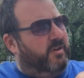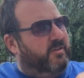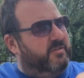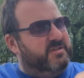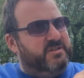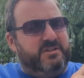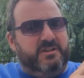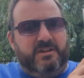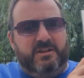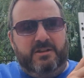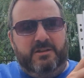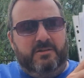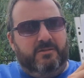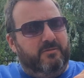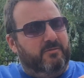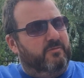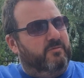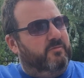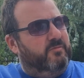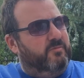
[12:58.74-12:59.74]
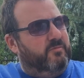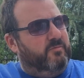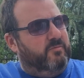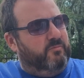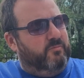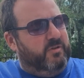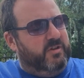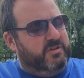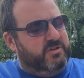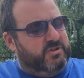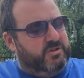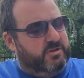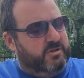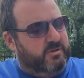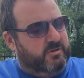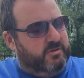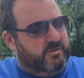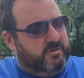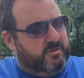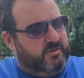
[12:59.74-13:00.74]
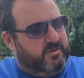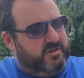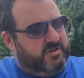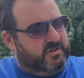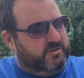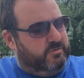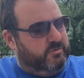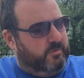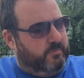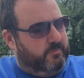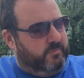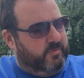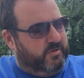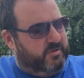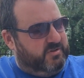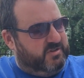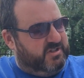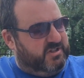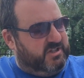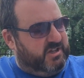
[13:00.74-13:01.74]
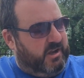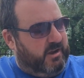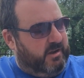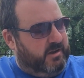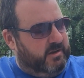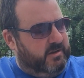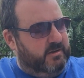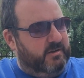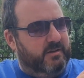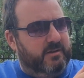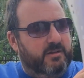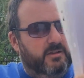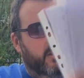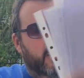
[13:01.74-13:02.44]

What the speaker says: RC, which is numbered, signed.